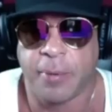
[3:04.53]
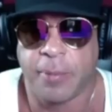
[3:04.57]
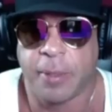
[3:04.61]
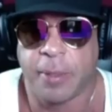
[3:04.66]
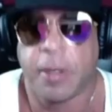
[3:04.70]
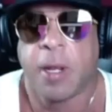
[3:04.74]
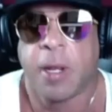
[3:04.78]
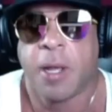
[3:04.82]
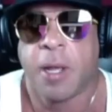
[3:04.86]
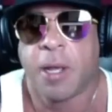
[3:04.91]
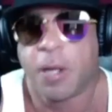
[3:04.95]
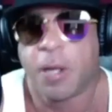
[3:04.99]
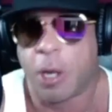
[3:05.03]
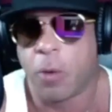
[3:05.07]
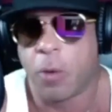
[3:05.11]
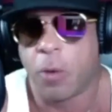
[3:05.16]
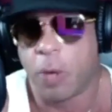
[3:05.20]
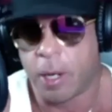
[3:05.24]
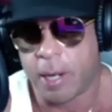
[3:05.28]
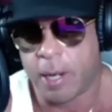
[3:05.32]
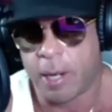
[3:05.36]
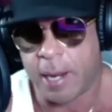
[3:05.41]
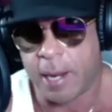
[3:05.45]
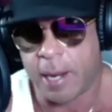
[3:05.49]
But go
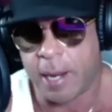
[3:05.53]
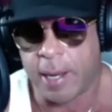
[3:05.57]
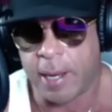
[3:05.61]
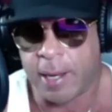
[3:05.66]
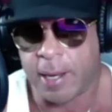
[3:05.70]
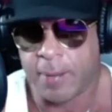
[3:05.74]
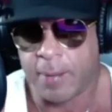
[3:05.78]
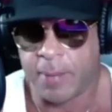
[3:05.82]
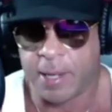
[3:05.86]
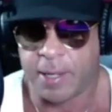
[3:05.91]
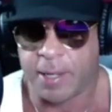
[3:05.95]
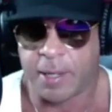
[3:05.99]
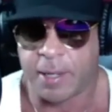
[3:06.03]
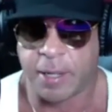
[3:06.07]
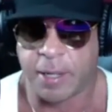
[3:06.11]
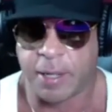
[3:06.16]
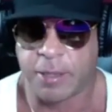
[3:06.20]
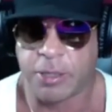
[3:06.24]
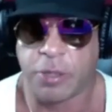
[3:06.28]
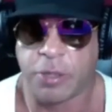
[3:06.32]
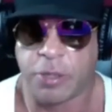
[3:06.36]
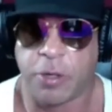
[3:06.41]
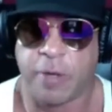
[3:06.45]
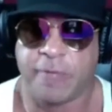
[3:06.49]
on. I didn't mean to
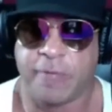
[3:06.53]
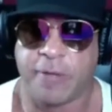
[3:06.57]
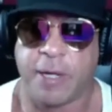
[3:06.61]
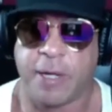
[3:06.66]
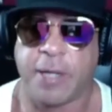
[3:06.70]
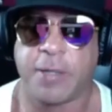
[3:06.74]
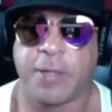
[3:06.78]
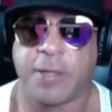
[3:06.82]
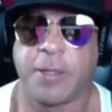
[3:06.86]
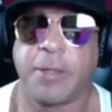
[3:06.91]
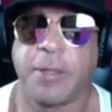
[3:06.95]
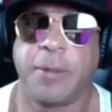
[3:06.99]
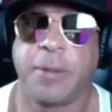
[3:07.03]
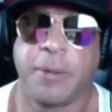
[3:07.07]
cut you off, Lachlan.